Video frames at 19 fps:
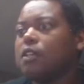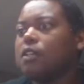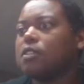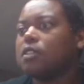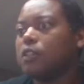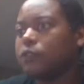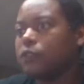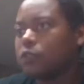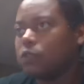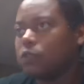
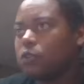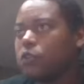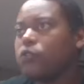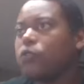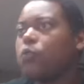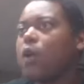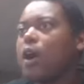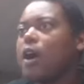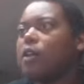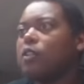Definitely go over
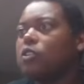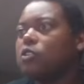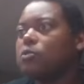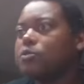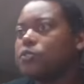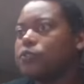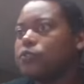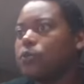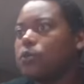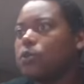while loops,
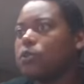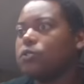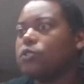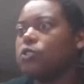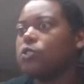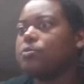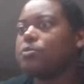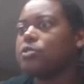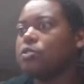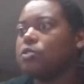for
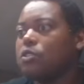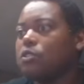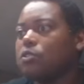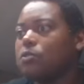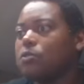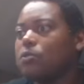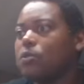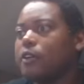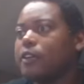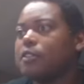loops. Know
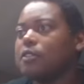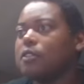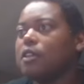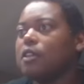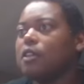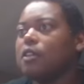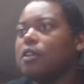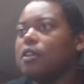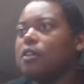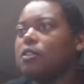what
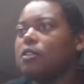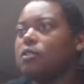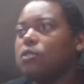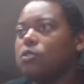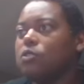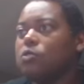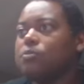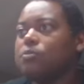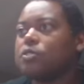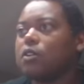
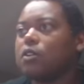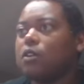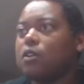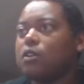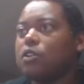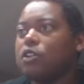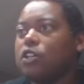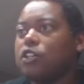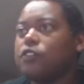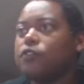loops are
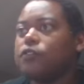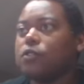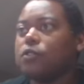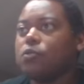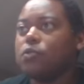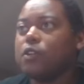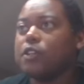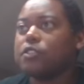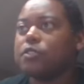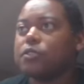good for
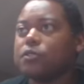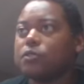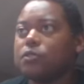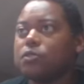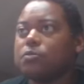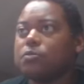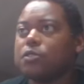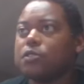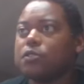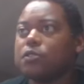which
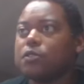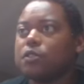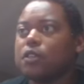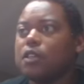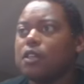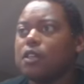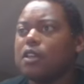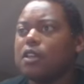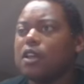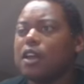loops.
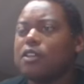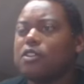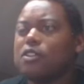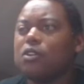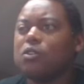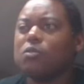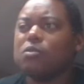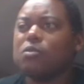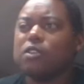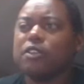I
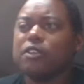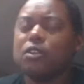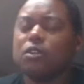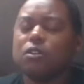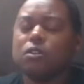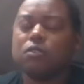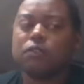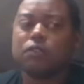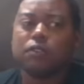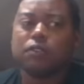don't really
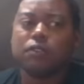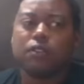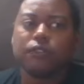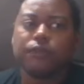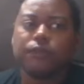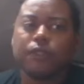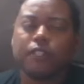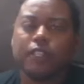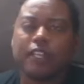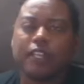go over the
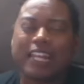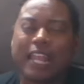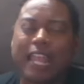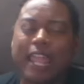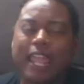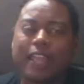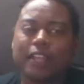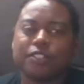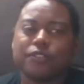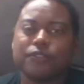
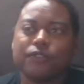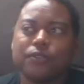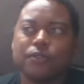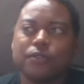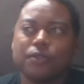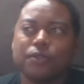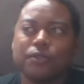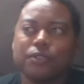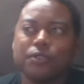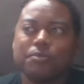enhanced
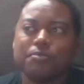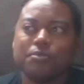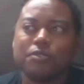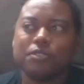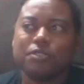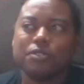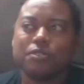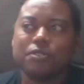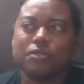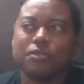for loop
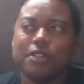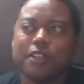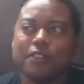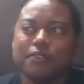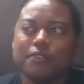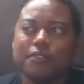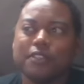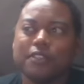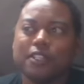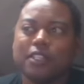too
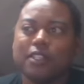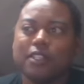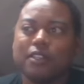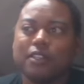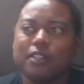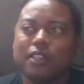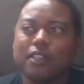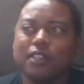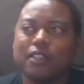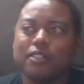heavily
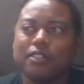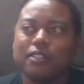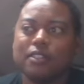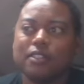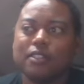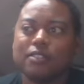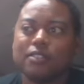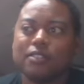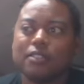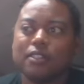in
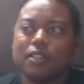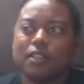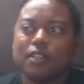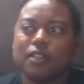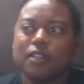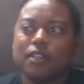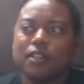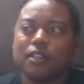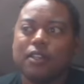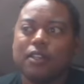this midterm,